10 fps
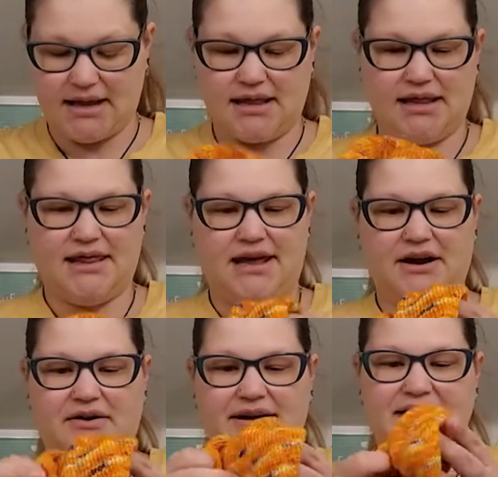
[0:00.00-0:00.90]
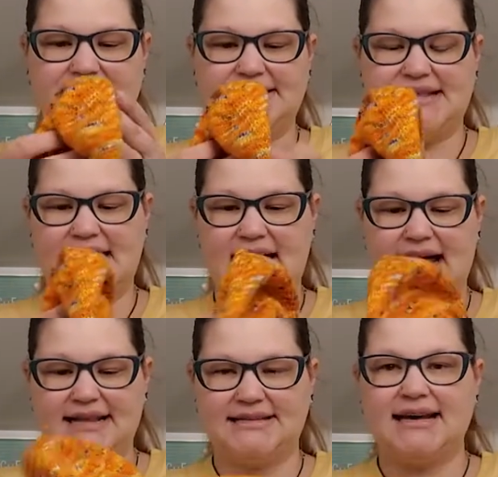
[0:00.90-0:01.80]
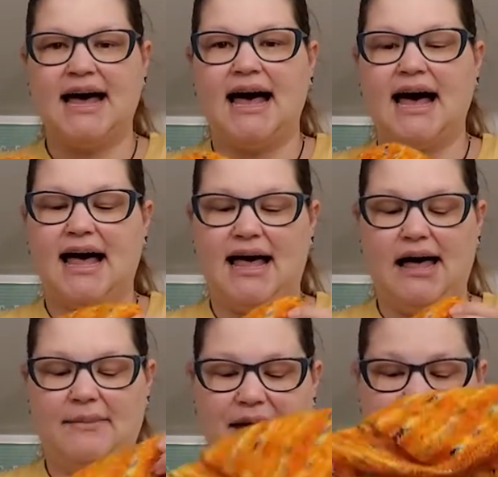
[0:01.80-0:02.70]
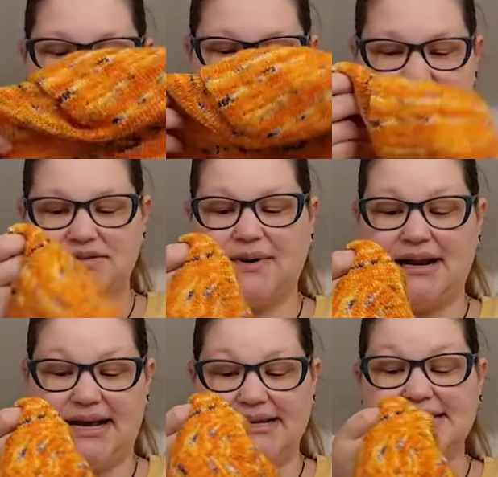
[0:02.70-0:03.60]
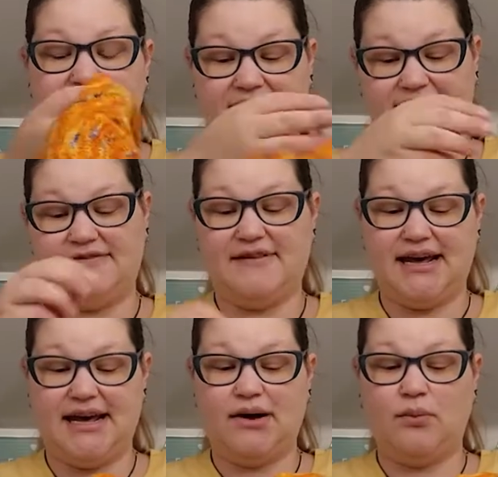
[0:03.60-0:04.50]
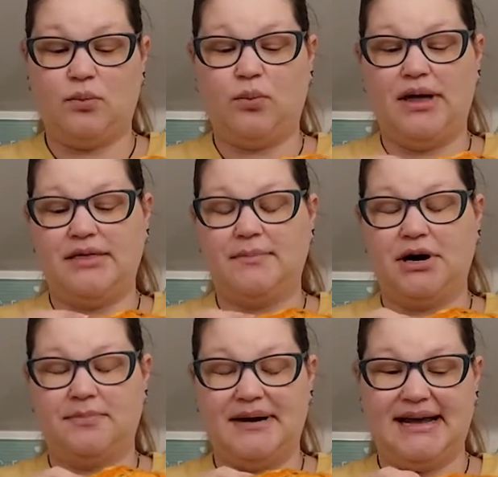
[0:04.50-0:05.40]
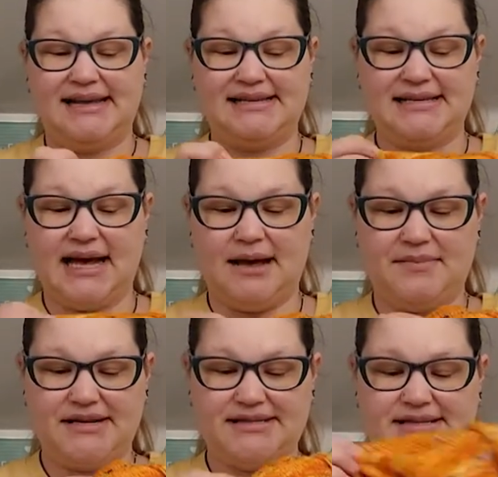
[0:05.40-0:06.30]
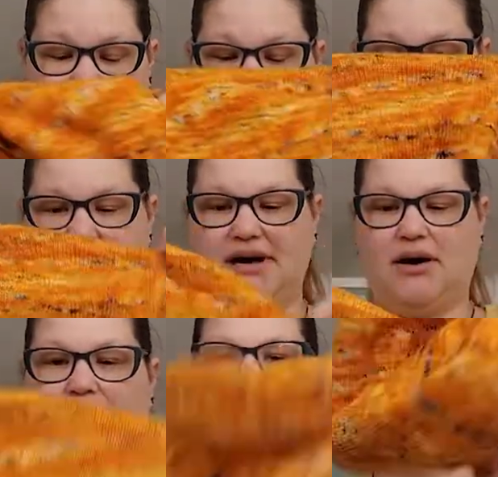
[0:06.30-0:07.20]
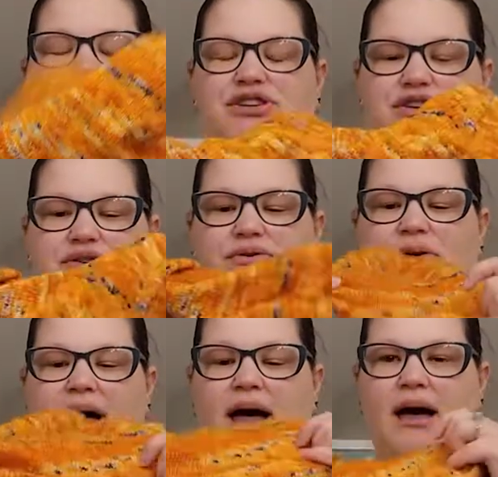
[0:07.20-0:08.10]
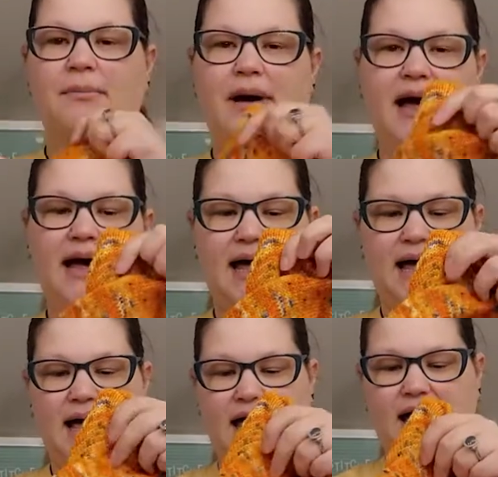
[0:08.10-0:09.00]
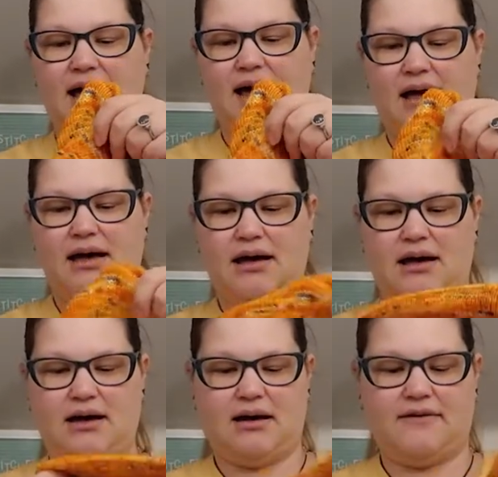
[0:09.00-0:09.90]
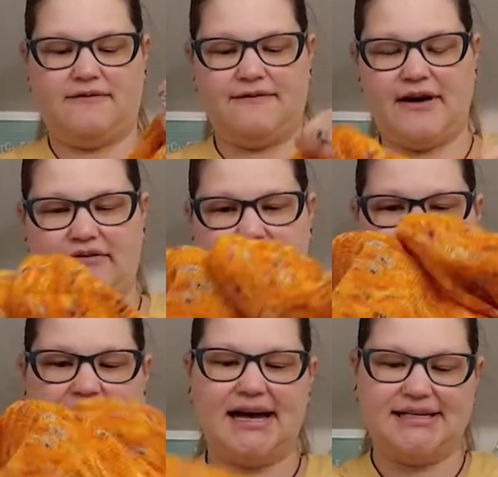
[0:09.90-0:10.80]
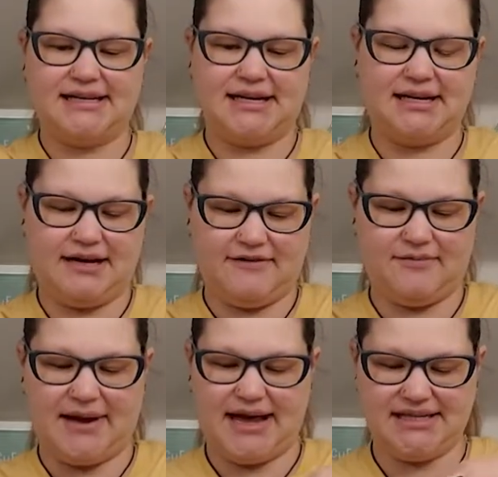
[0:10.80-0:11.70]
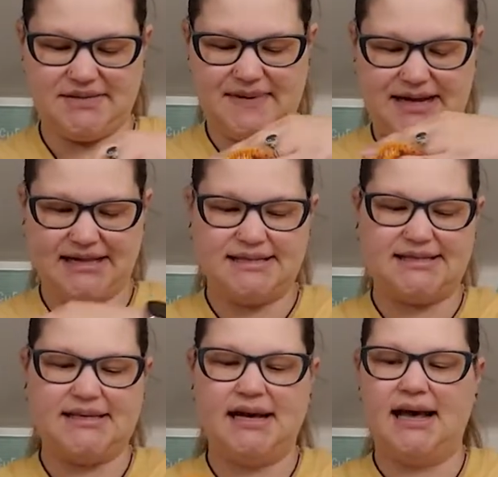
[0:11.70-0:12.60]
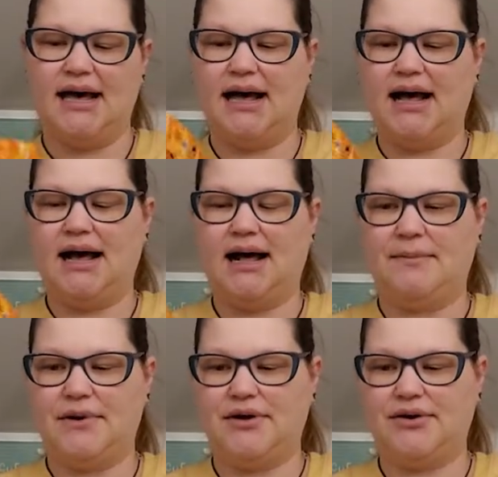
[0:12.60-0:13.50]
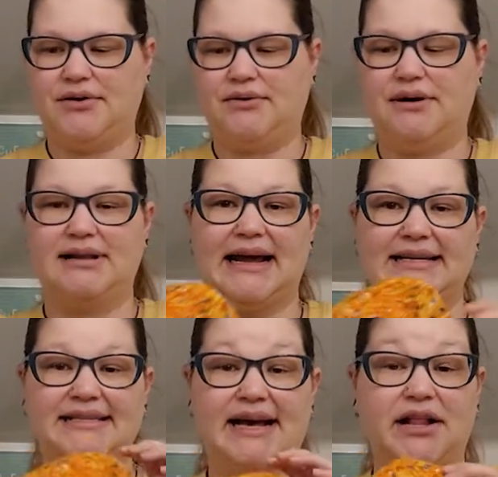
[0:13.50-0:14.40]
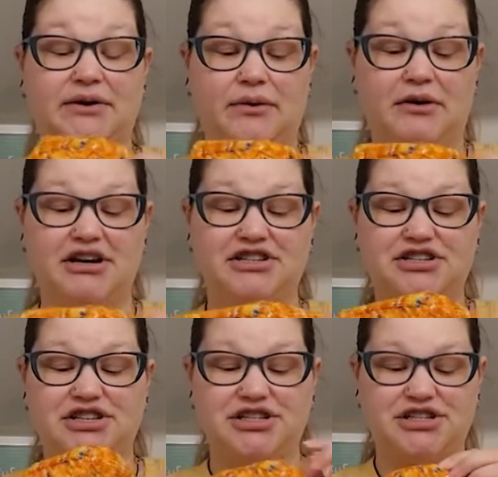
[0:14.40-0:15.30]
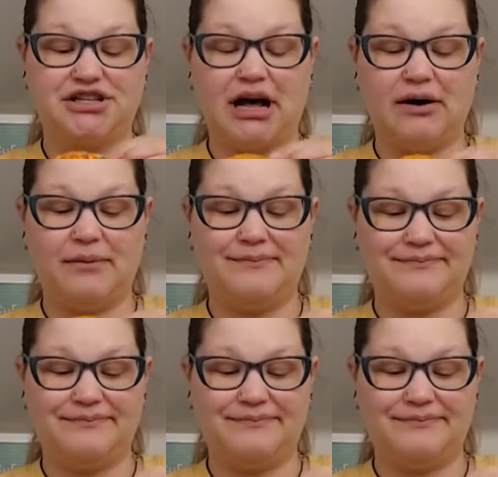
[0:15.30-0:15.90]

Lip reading: there is that. And this one is a gift knit with a purpose. This is going to be going to my favorite cousin of my husband's, who likes the color orange. So